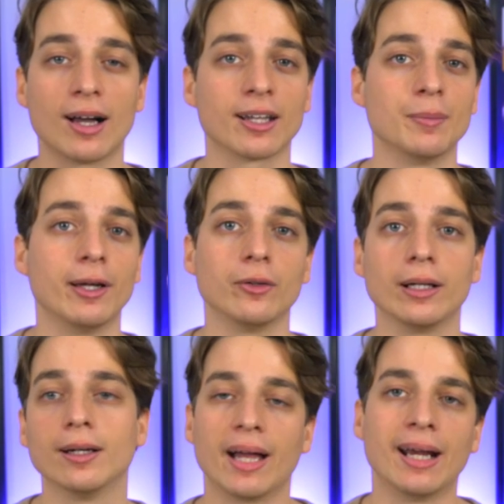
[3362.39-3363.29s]

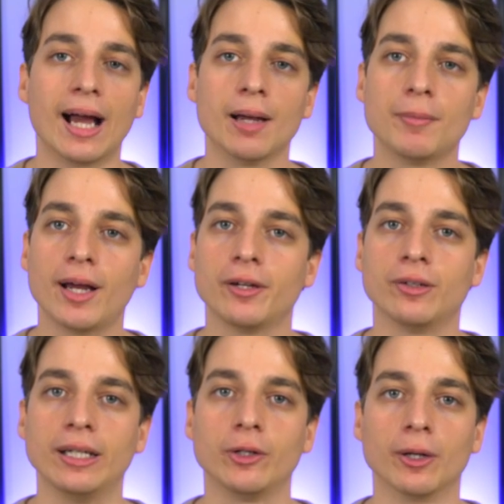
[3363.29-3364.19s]
documentary. And I Am Not Your
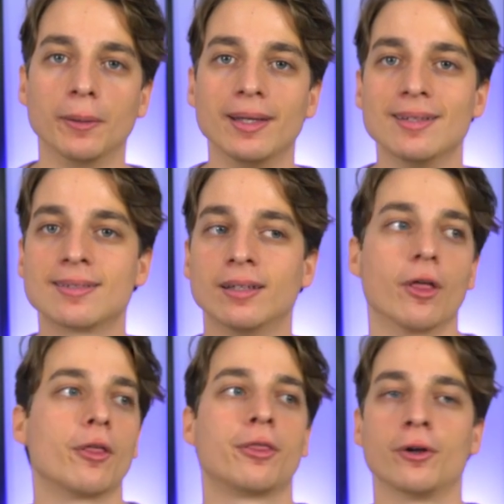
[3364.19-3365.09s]
Negro is
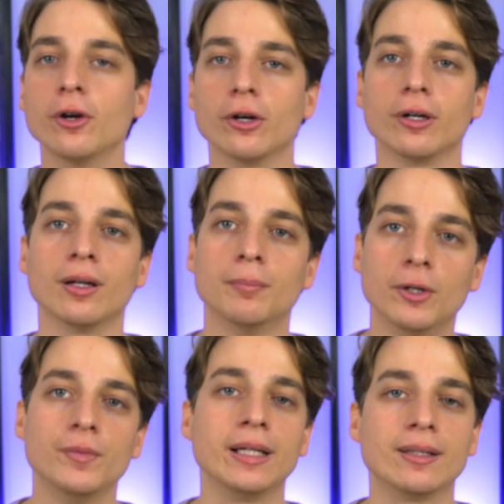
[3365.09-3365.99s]
the third
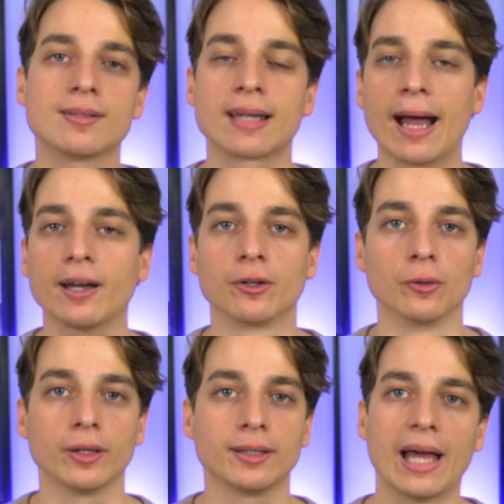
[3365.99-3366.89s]
movie in this
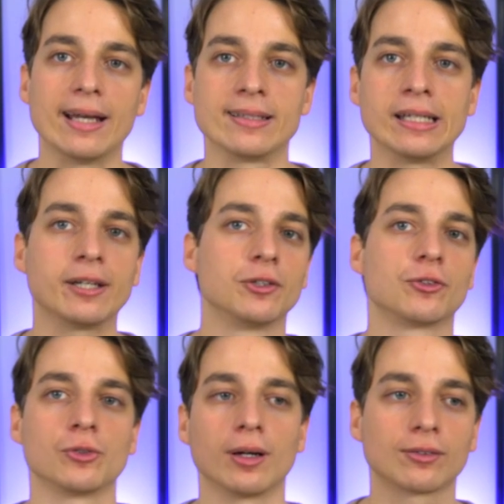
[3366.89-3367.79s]
category that
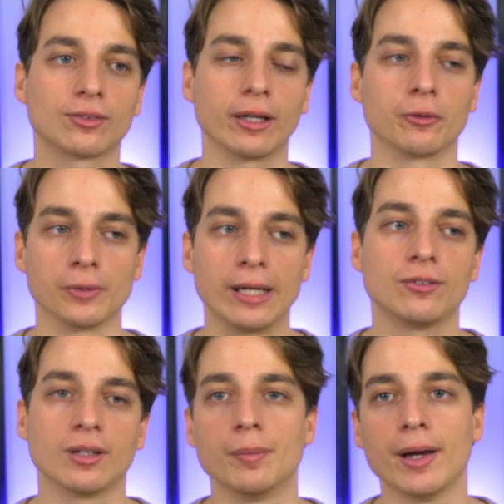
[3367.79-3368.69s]
deconstructs like
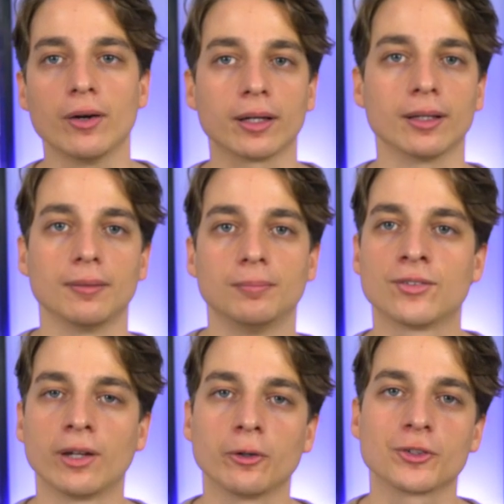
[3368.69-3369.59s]
race in America. It
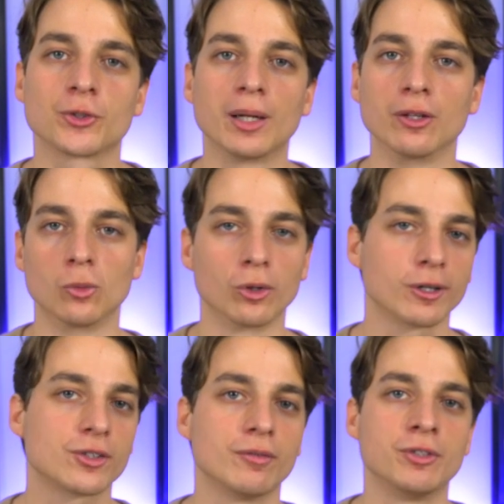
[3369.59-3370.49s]
centers around the
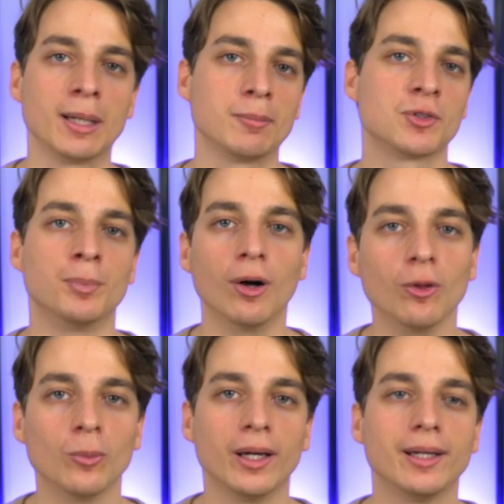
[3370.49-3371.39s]
works of James
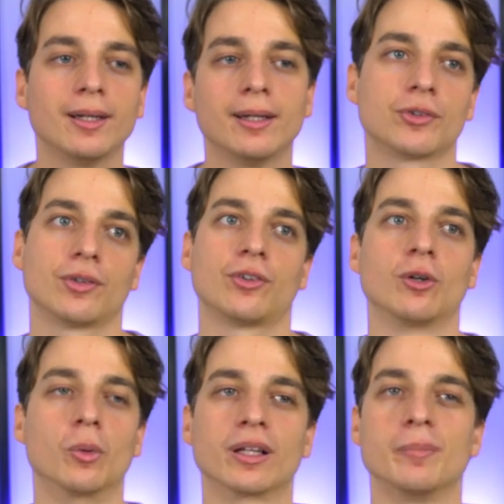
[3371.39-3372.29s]
Baldwin. It was
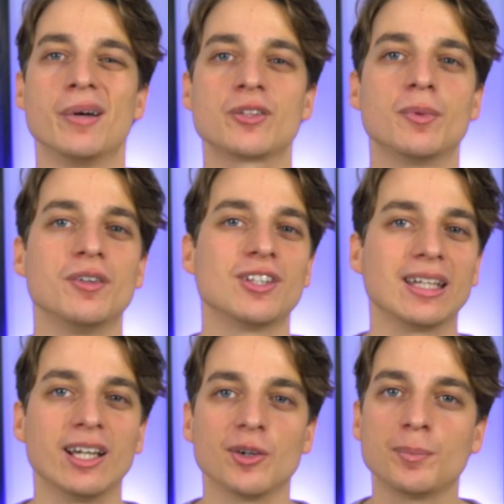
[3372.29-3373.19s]
considered one of the best movies of
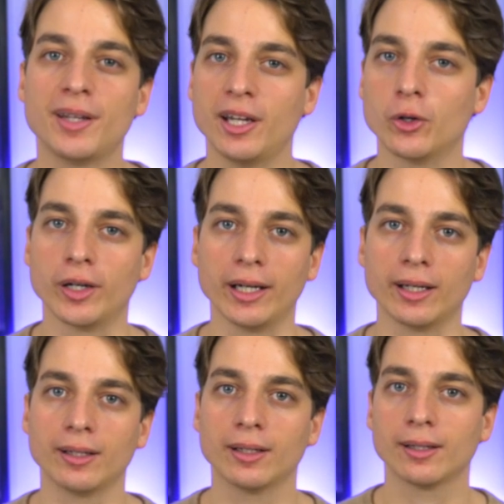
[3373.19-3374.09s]
the year,
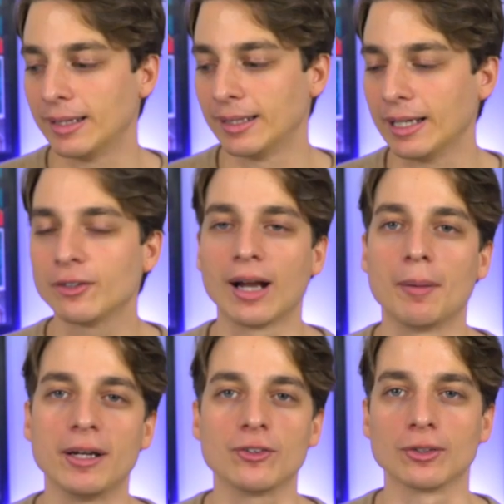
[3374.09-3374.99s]
period. And then the other
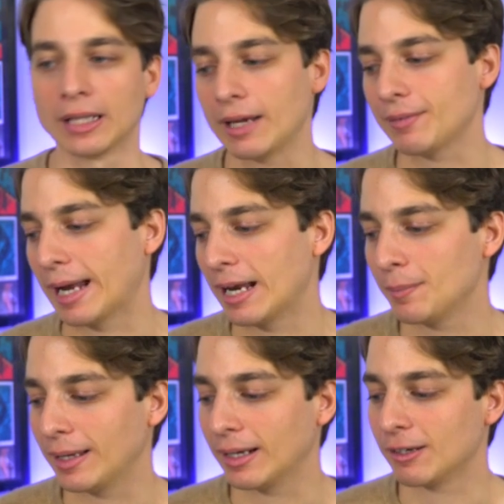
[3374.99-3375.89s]
nominees are Life
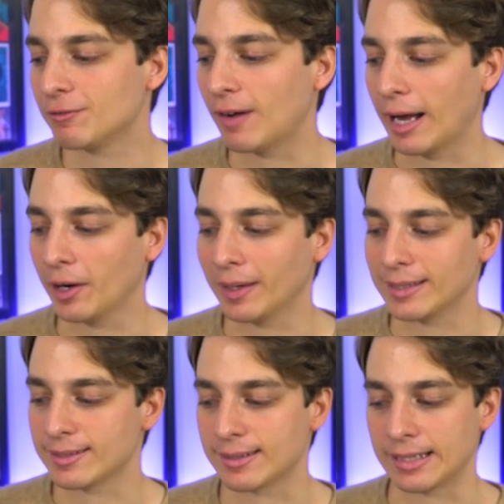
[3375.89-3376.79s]
Animated and Fire
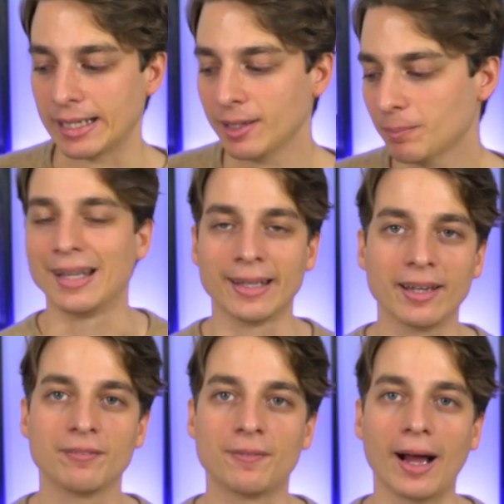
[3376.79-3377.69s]
at Sea. And
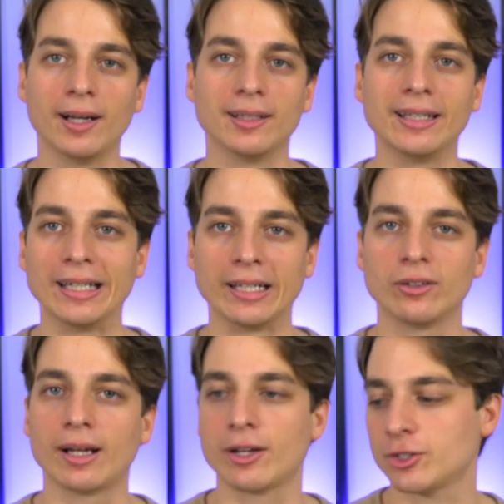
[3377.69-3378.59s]
then finally,
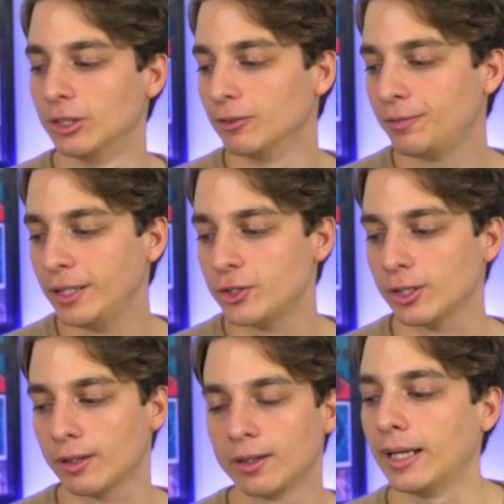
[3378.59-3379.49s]
International
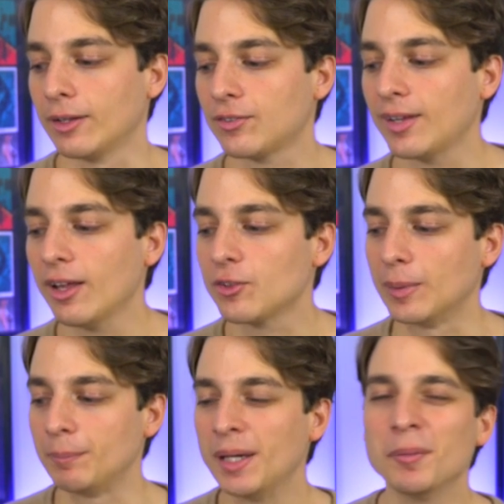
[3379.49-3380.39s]
Feature. Now, The
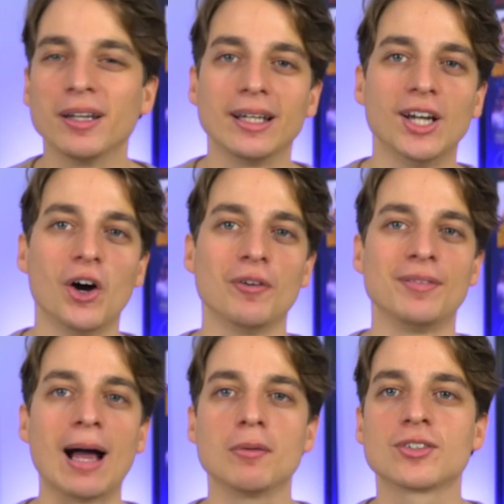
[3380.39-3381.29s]
Salesman, people didn't know if
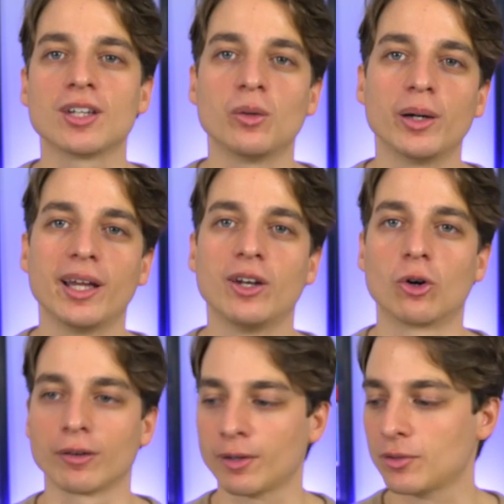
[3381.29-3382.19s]
that was gonna win
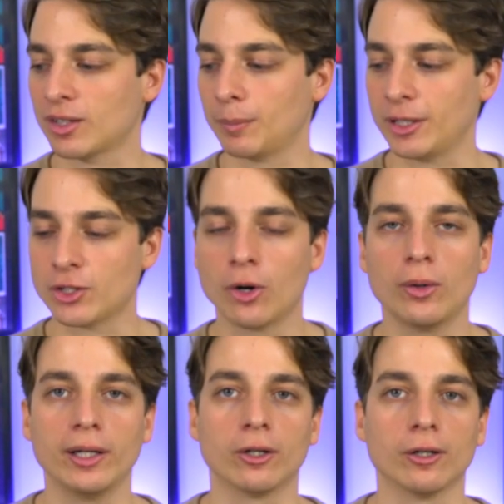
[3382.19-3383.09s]
or if it was gonna be
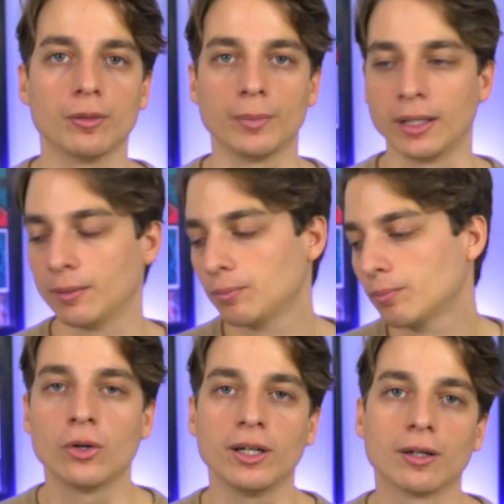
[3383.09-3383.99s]
Tony Erdman.
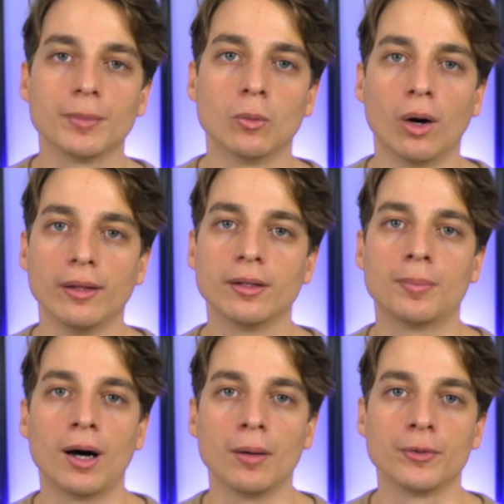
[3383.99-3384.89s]
Tony Erdman won the
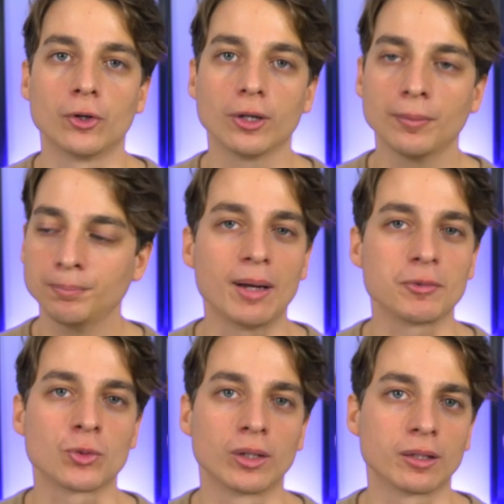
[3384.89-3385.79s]
Palme d'Or and
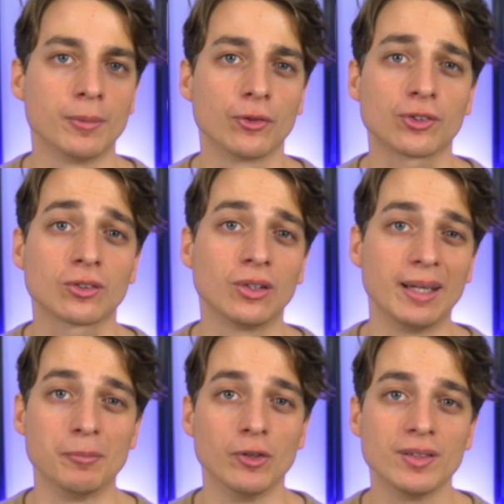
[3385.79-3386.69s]
was one of the most
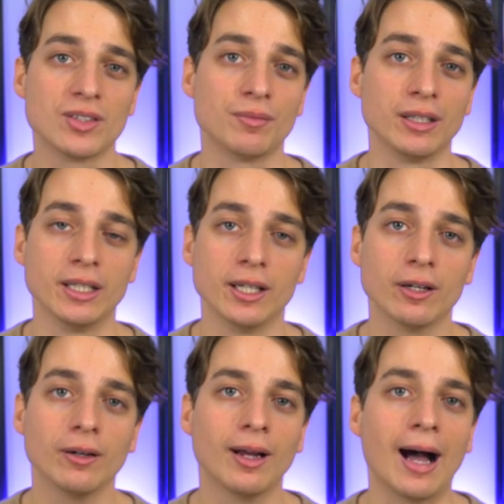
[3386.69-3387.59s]
acclaimed movies of the
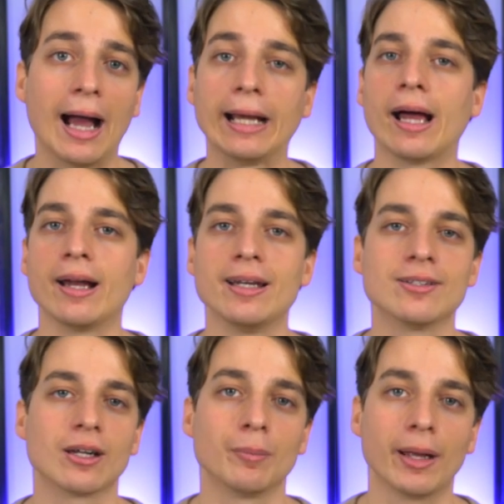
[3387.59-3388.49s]
year, high
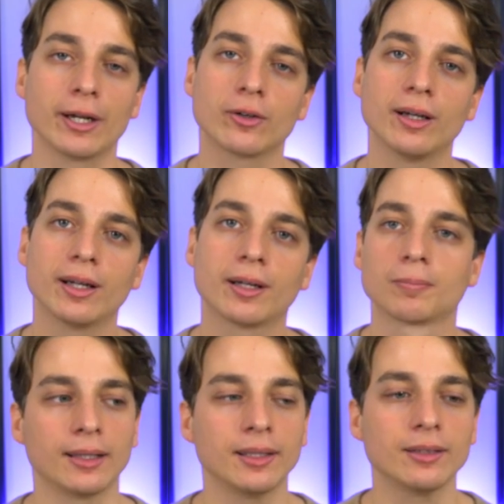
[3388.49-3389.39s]
nineties on Metacritic.
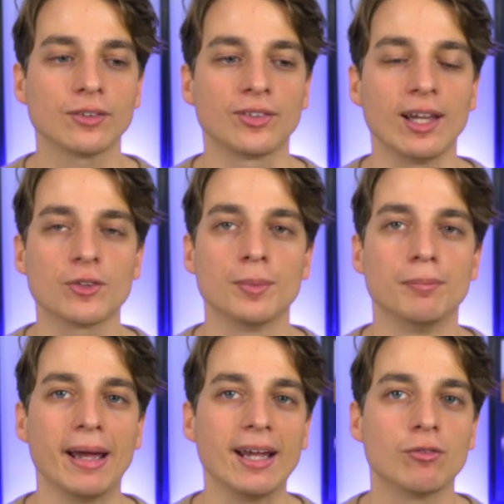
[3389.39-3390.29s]
I think The Salesman
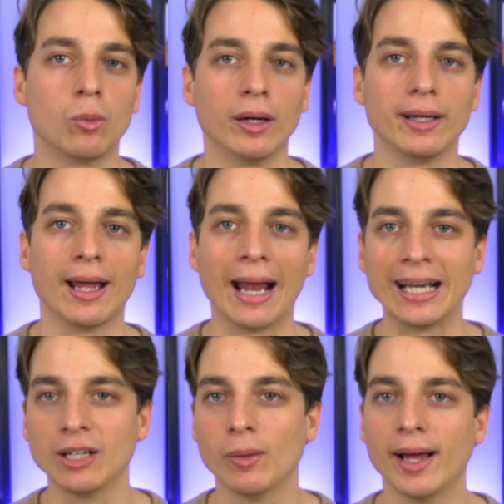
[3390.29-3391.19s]
may have won
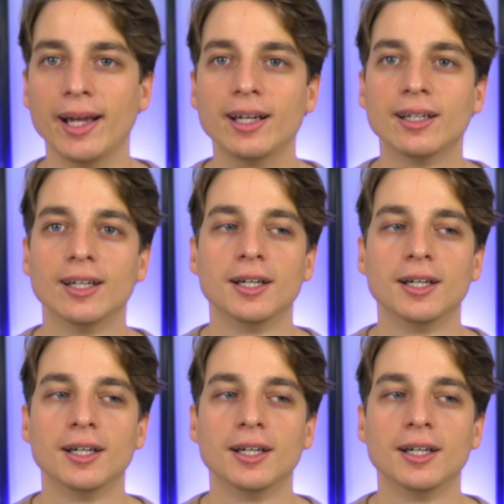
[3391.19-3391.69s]
anyway,